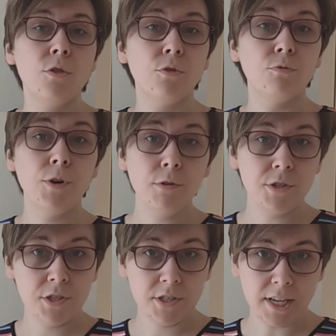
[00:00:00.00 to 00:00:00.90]
The
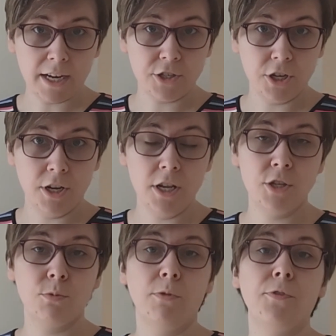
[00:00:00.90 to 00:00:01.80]
roots section
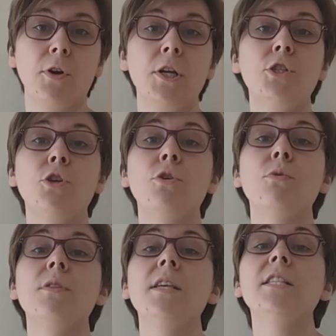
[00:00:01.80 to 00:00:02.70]
is referring
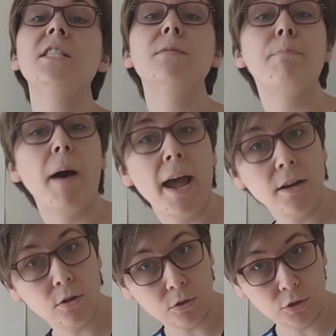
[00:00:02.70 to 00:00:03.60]
to the
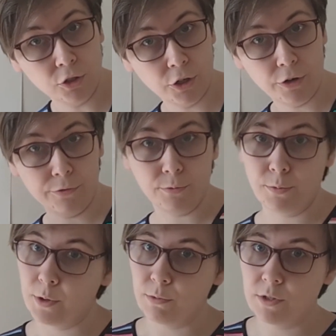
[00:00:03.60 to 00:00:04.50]
spinal nerve
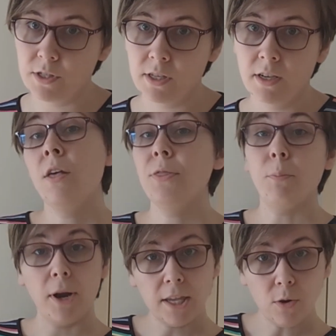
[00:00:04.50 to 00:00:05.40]
roots. The
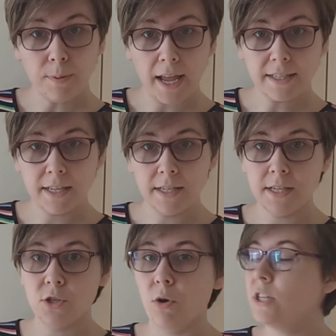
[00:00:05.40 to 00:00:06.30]
brachial plexus
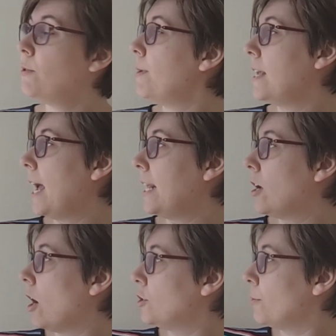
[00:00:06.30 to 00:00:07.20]
is going to be getting
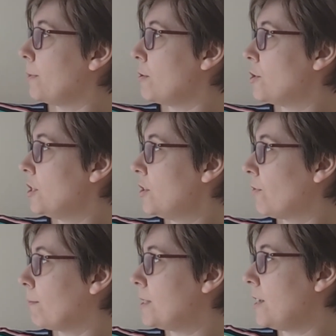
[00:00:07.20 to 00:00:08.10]
contributions
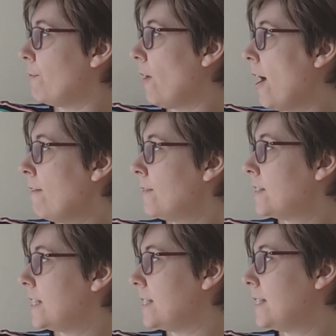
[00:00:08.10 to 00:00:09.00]
from C5,
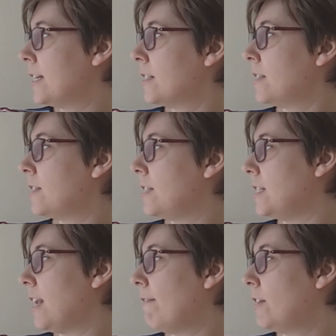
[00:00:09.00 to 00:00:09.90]
C6,
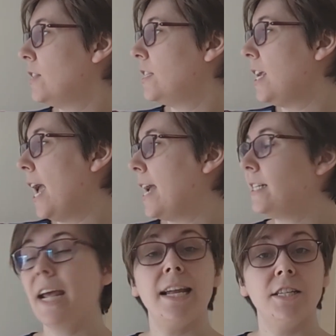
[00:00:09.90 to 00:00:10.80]
C7,
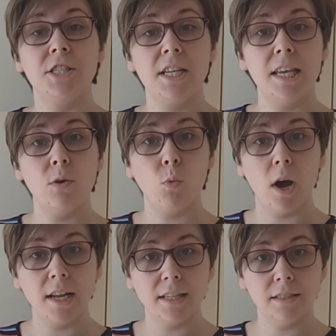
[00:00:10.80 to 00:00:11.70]
C8, and T1.